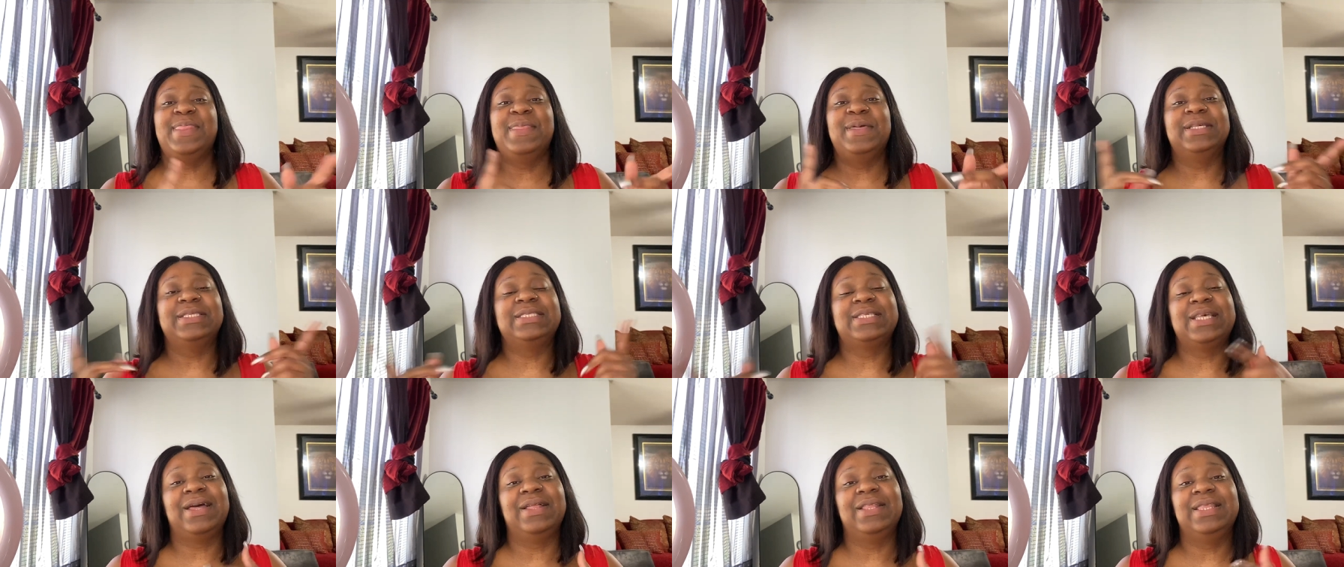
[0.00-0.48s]

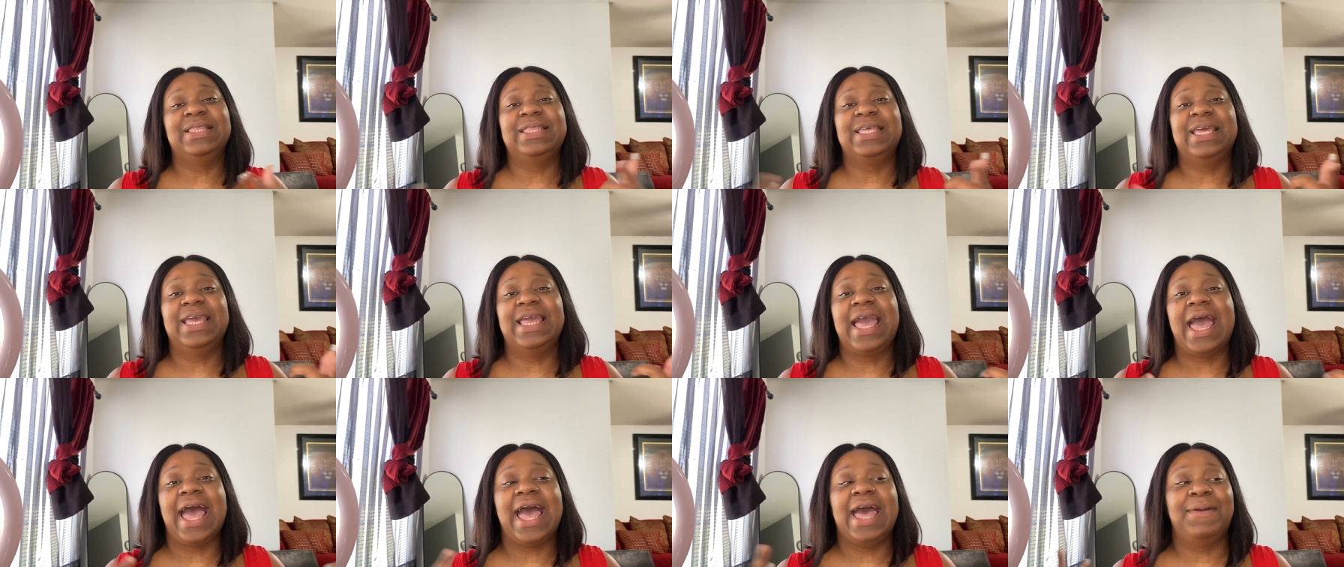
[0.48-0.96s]
that's the only
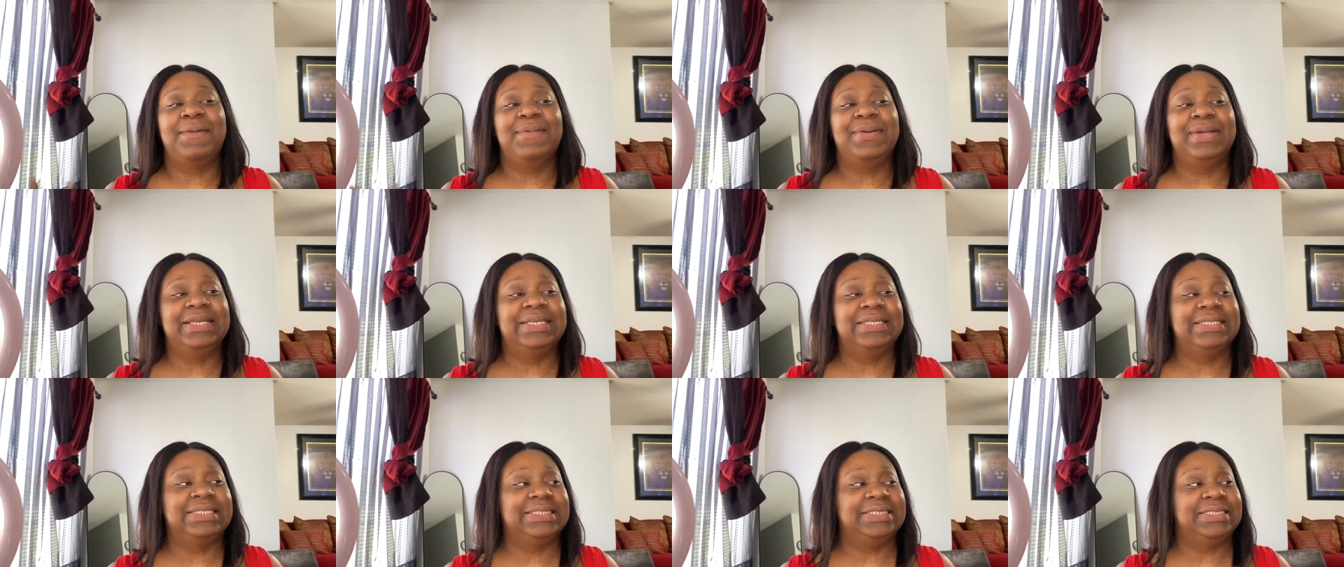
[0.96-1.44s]
thing I
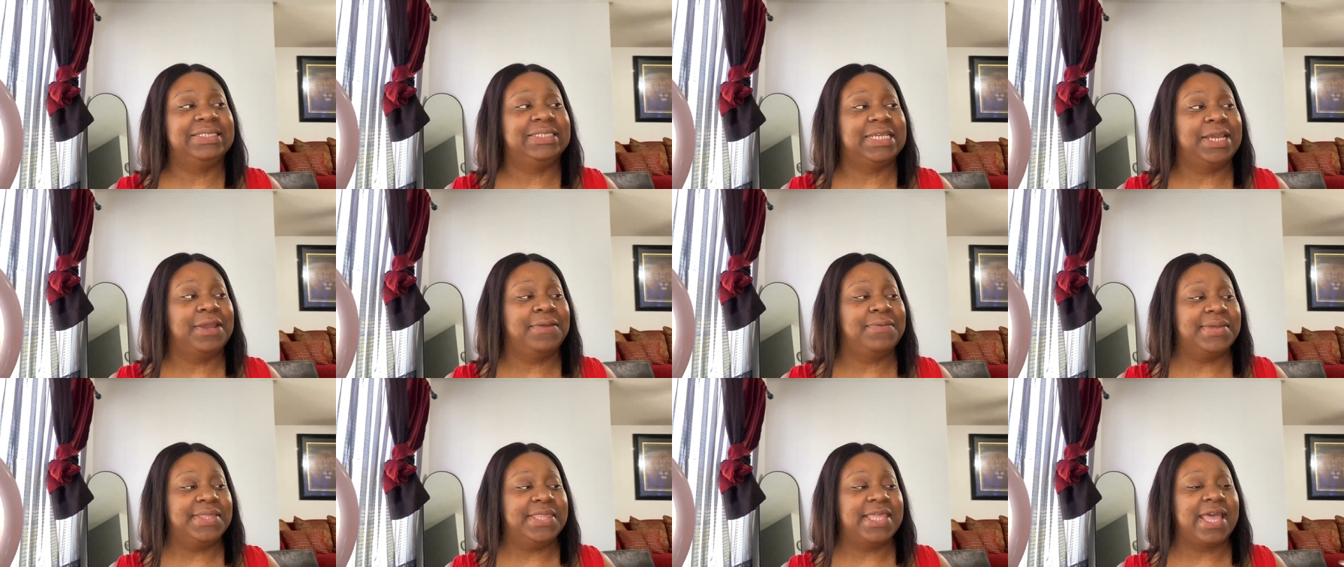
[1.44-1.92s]
wanted to
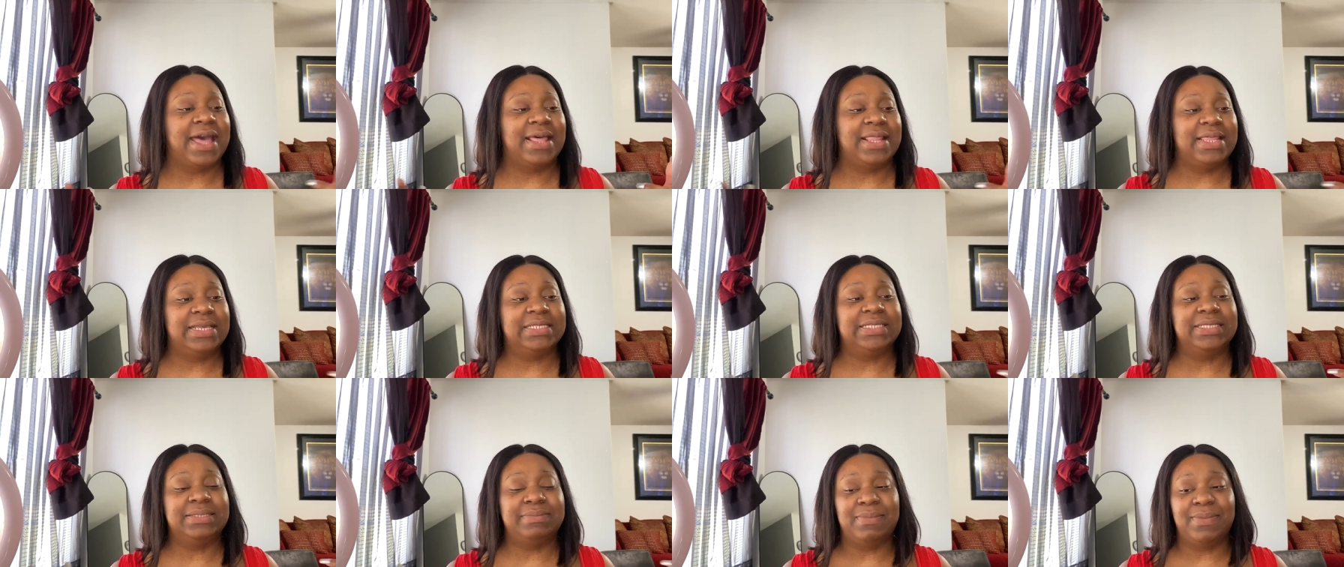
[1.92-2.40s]
share with y'all
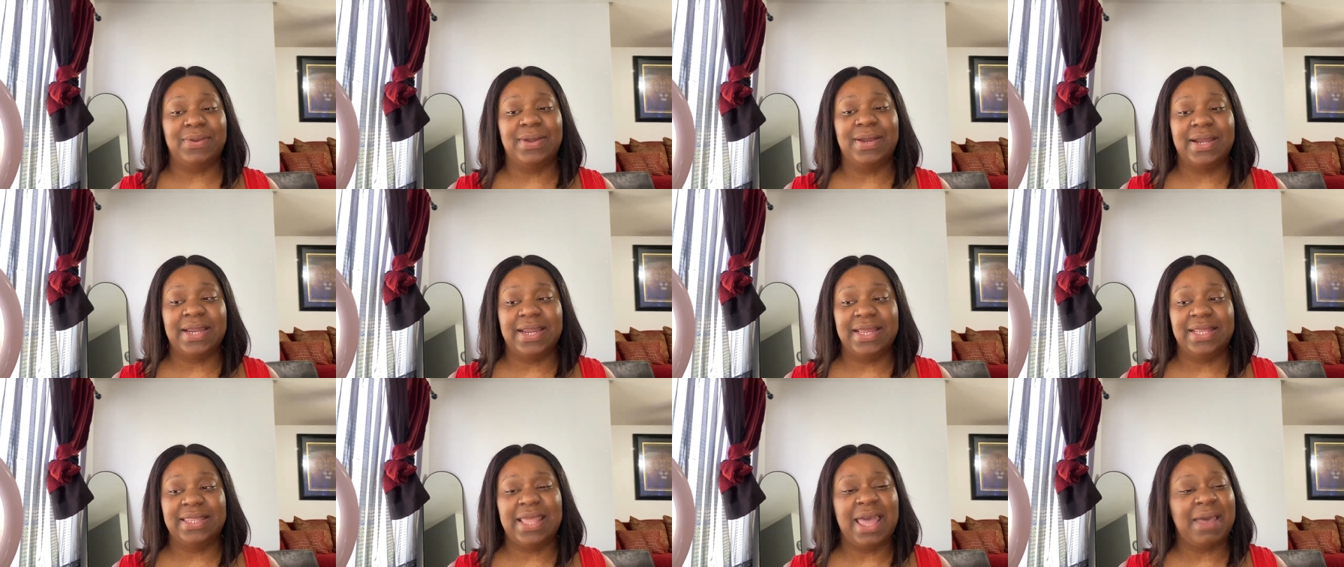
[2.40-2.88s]
this
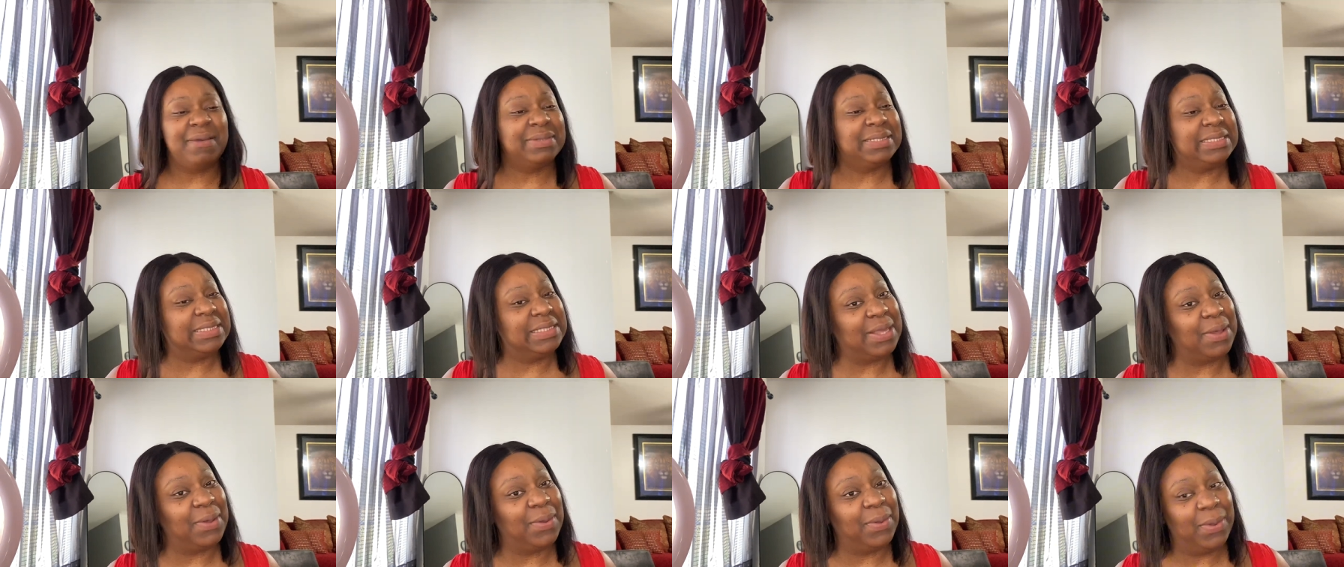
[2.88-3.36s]
morning. That
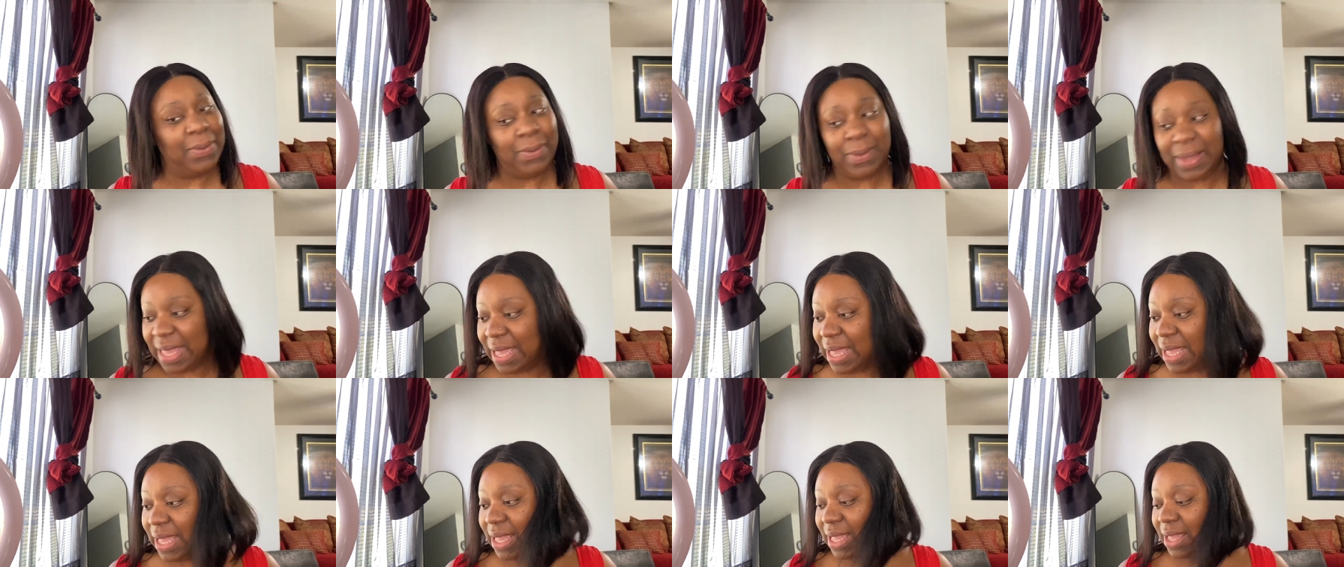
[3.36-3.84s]
was so
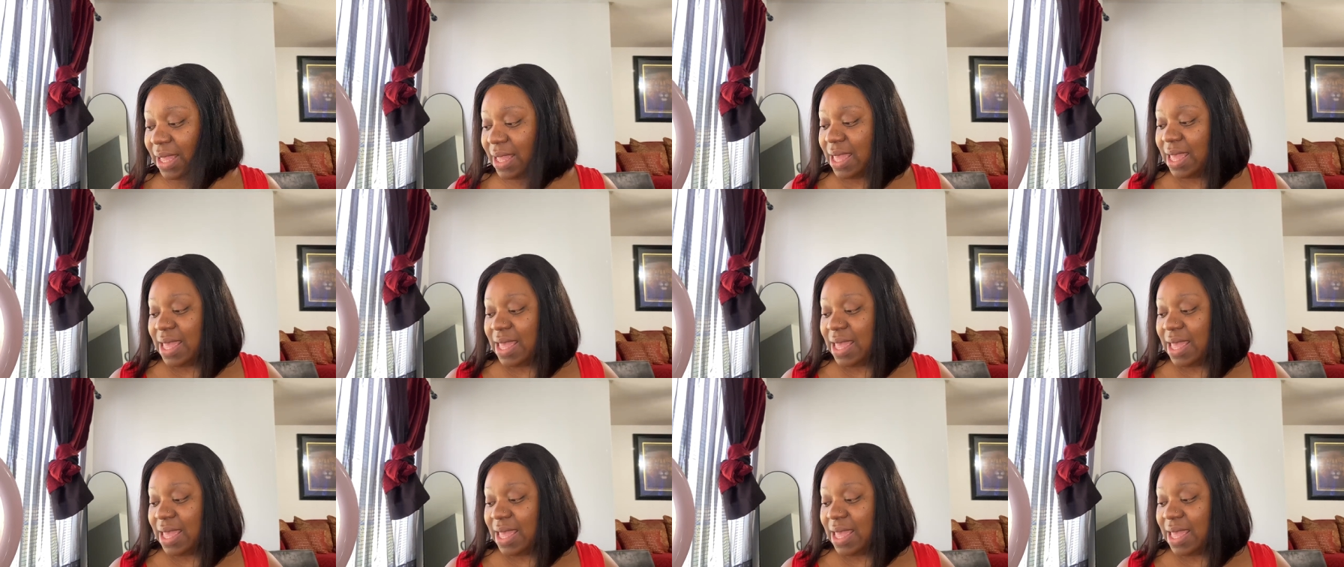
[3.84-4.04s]
quick.